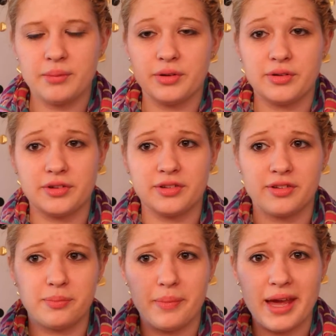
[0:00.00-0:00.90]
So this
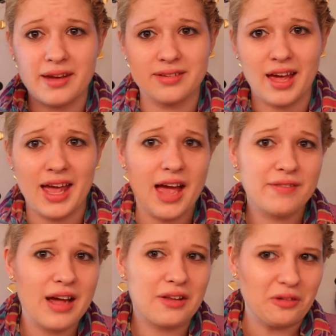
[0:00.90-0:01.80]
is May's. I
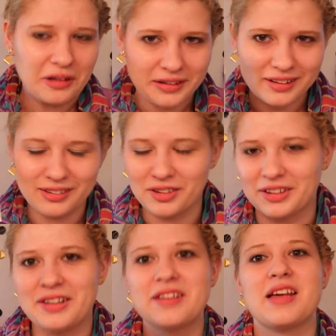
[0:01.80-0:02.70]
have not looked
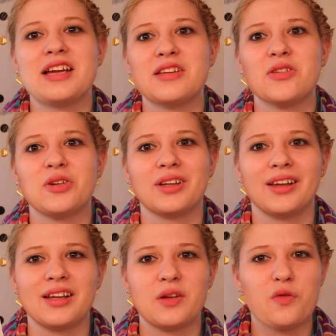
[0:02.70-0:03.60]
at this. I just looked at
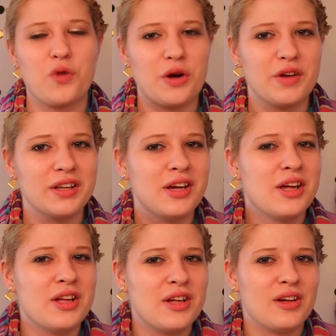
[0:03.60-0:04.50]
like the front of it.
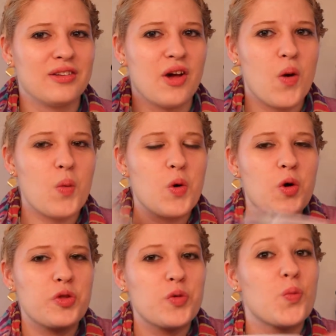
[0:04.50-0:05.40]
So we'll
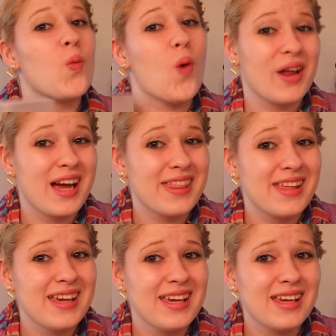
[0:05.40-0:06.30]
go through what I
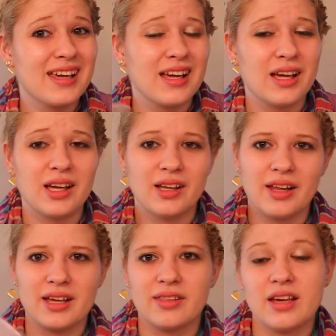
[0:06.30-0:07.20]
think
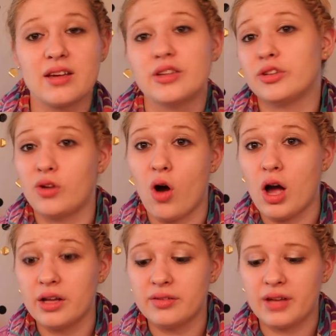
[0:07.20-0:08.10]
like things should
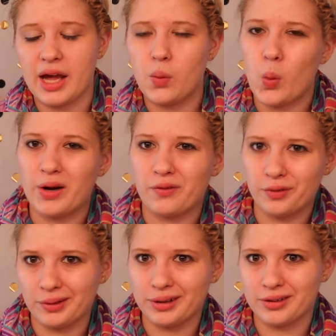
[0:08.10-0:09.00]
cost and what it
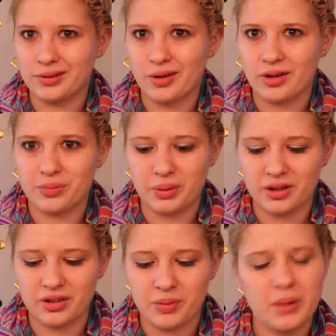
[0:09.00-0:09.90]
really does cost,
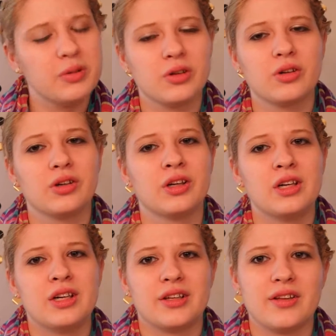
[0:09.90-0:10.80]
because Popsugar
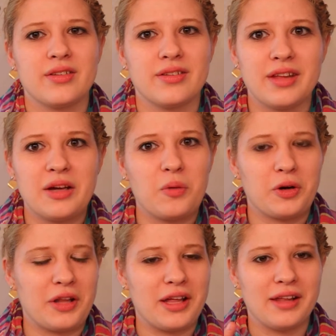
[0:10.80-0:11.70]
does this thing
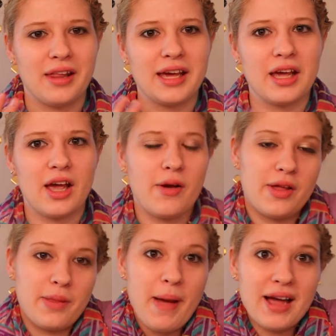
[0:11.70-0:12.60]
where they like,
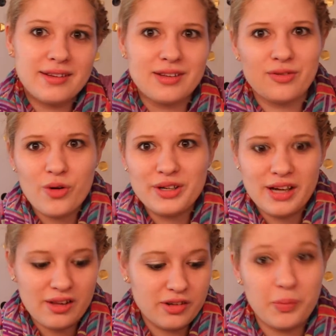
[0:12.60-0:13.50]
the box is
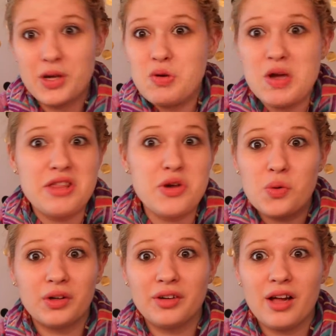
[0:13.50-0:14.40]
$40, but you get
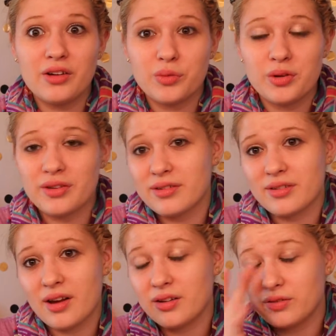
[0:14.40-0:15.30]
$200 worth of
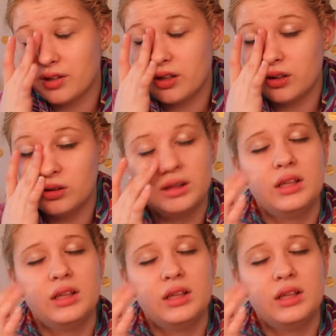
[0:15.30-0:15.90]
stuff, you know?